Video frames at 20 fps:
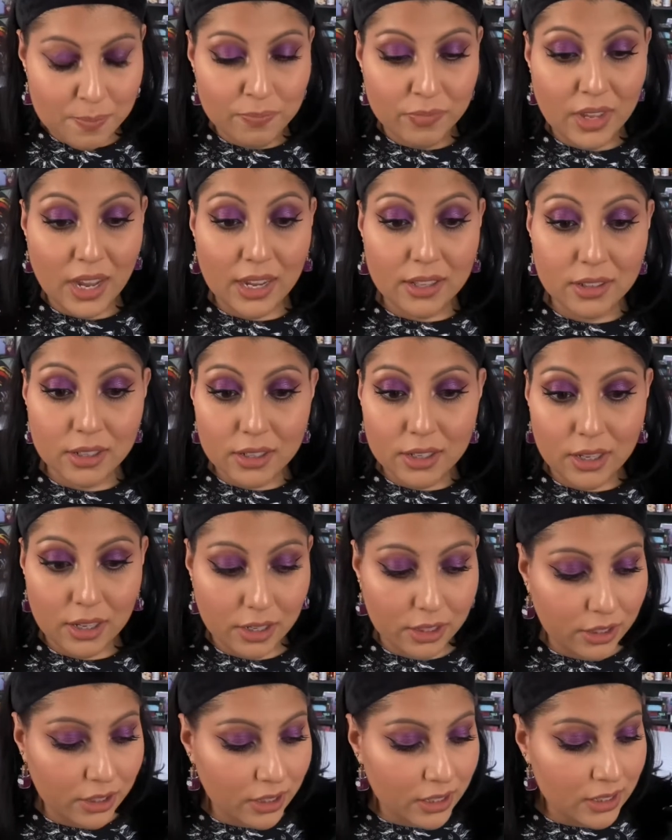And the
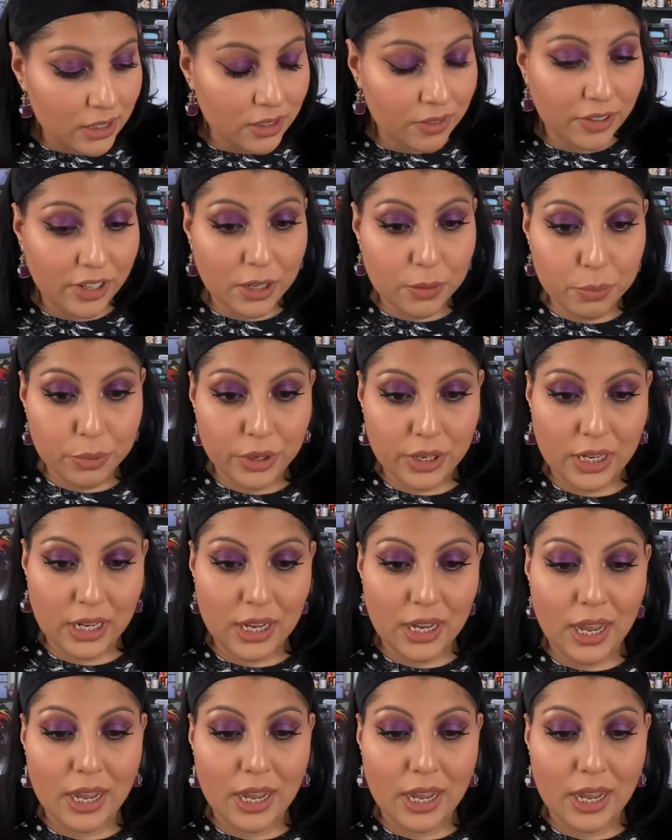color is very pretty.